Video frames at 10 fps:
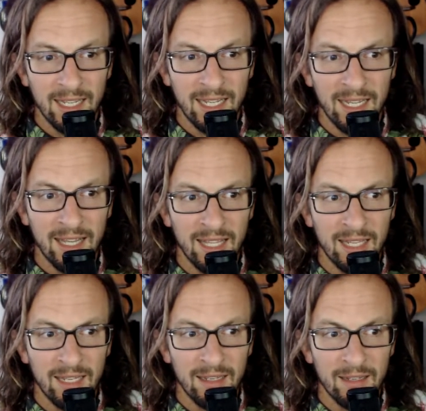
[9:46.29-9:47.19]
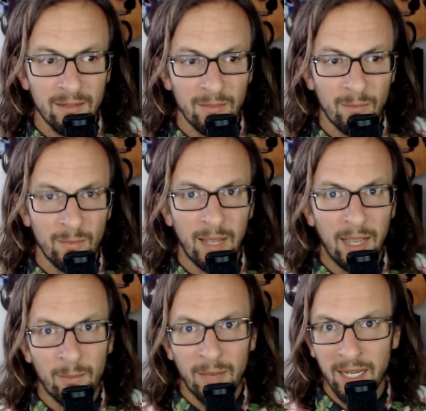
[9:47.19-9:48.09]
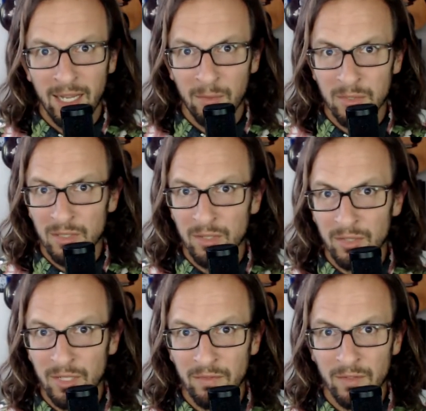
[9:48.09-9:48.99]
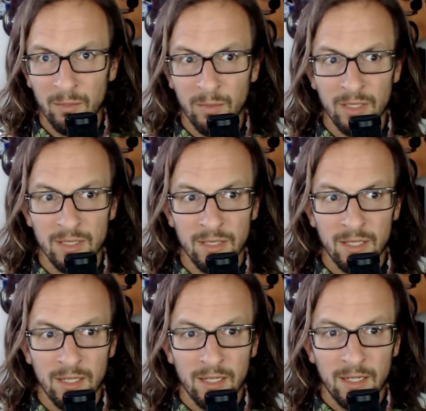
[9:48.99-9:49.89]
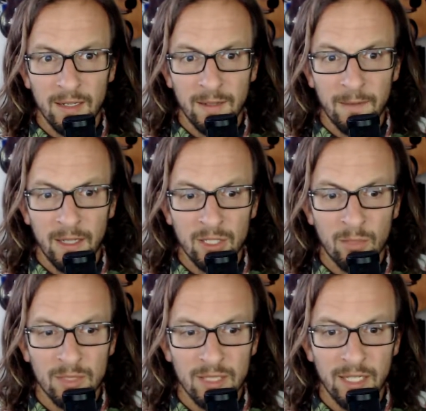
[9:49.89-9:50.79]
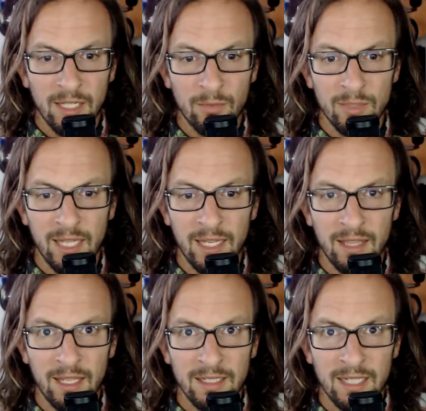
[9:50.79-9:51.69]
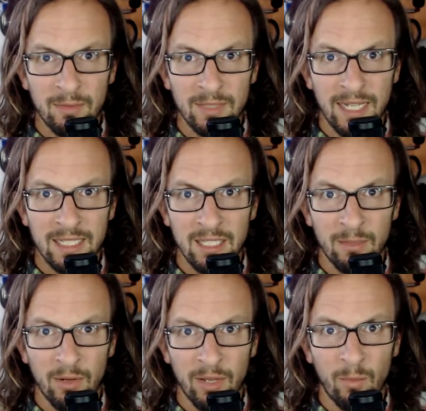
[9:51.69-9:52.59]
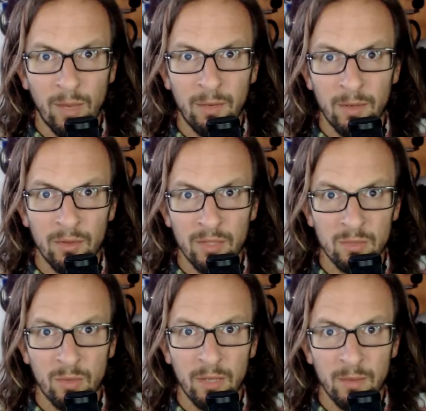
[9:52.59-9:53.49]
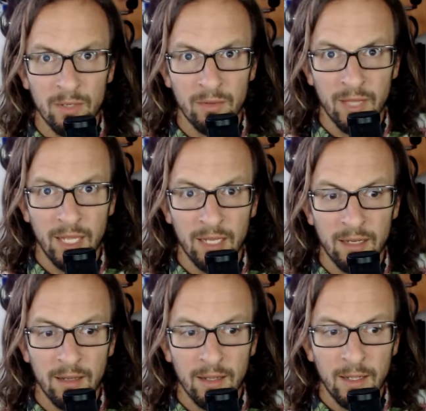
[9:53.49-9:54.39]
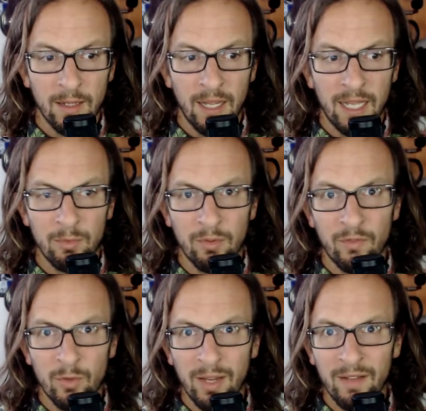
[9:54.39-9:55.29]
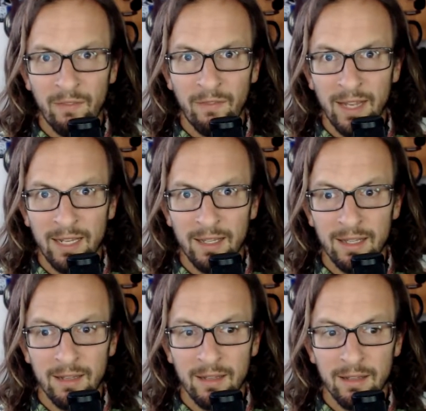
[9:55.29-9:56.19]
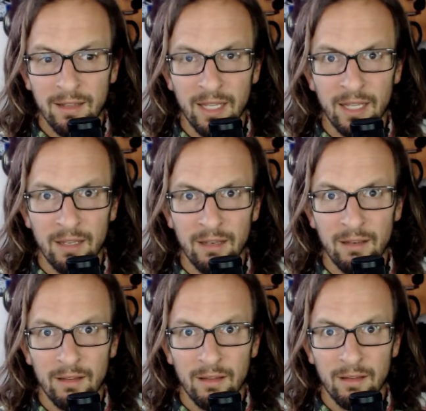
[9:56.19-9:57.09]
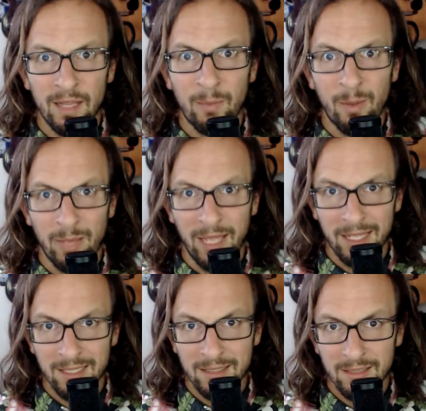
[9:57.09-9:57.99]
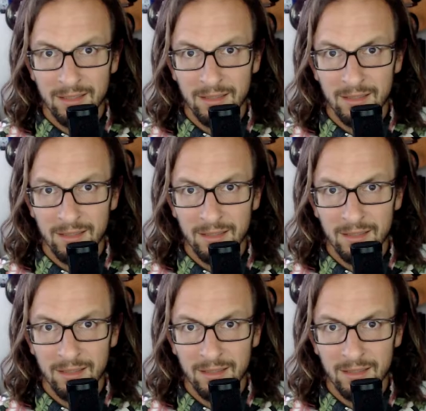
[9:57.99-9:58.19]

And then how my guy was a little different was it's almost like he would take things that I was asking about, okay, why do I do this? Why do I do that? And he was trying to find it in like my past.